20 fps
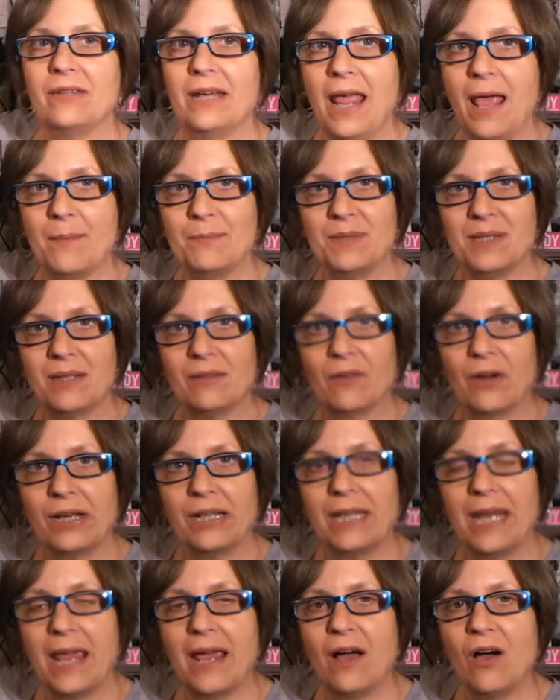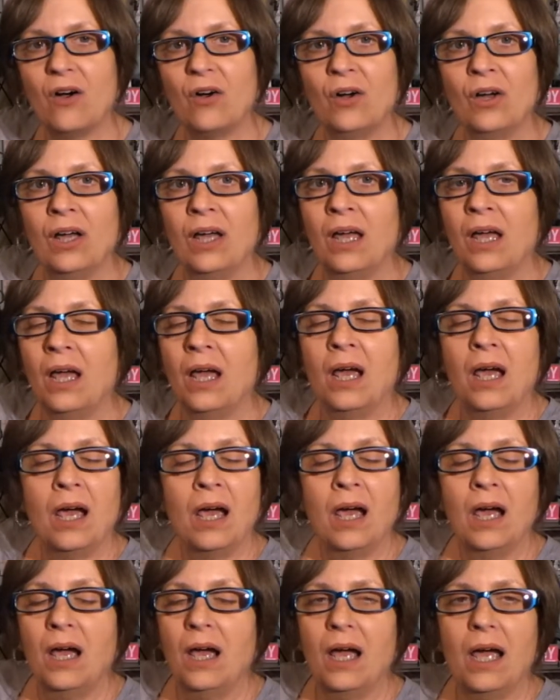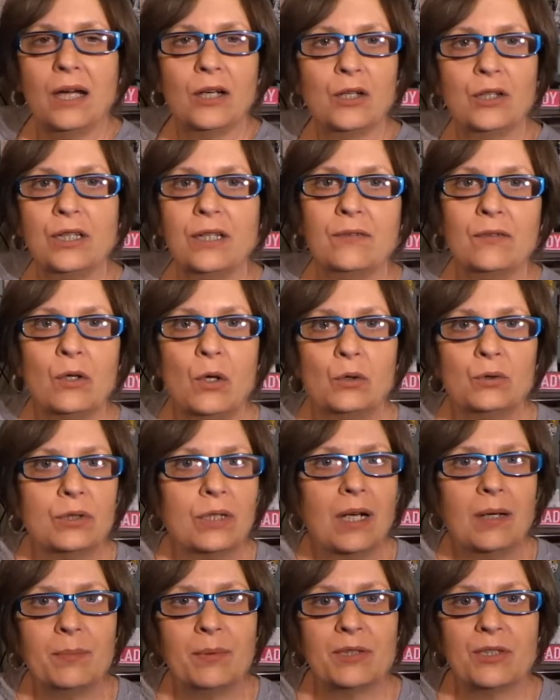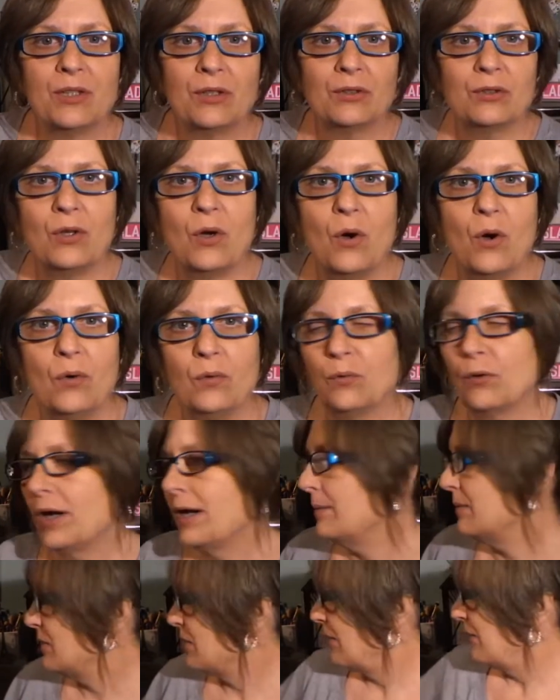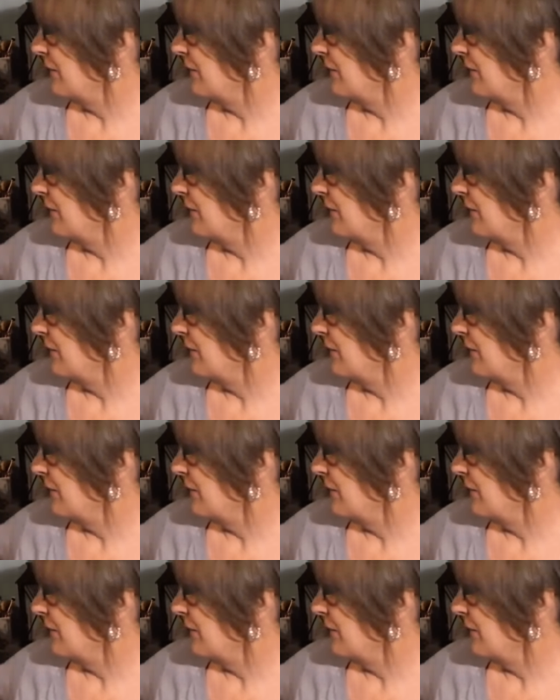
it empty right now. I couldn't even hold it up. It took the whole frame, so I